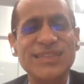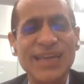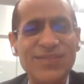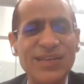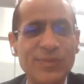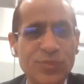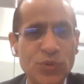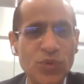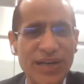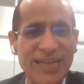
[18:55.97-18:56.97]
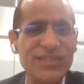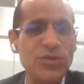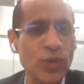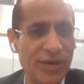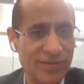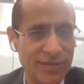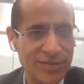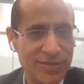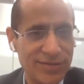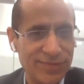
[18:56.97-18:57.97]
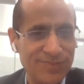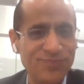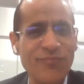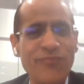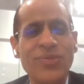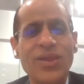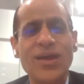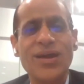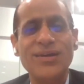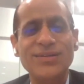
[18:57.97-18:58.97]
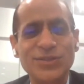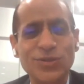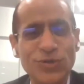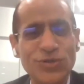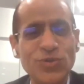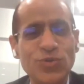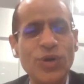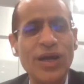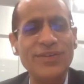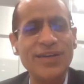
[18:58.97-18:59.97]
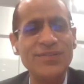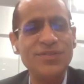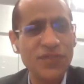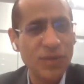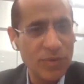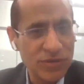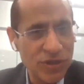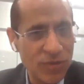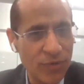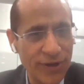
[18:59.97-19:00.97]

they will improve at least 2 levels. Those who have done 50% of the